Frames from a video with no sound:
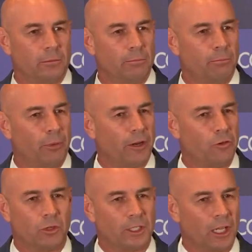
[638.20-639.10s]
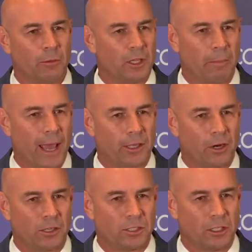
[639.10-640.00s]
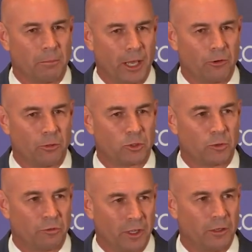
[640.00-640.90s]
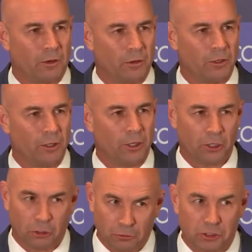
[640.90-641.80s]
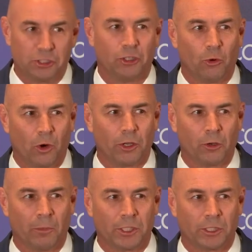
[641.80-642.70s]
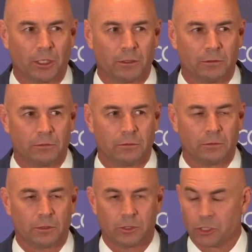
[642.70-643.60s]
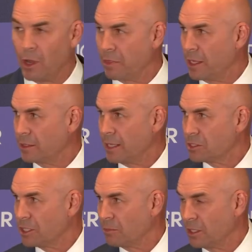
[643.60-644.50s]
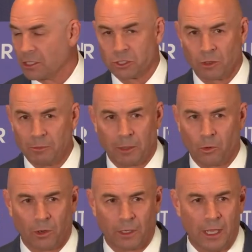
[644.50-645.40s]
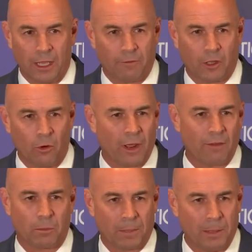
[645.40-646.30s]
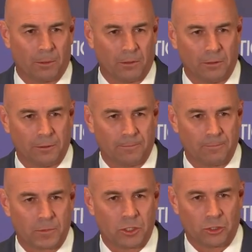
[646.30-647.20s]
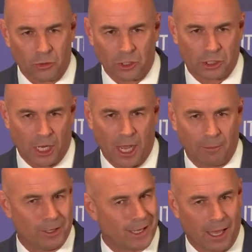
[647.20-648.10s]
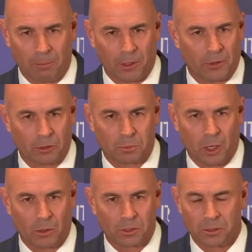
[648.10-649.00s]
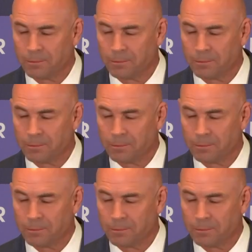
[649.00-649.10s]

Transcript: But if you can kill them in the backyards and in the bedrooms with fentanyl, you've still won your mission. So I think that's something extremely important. If you don't have the people to do the job, you can't build those boats.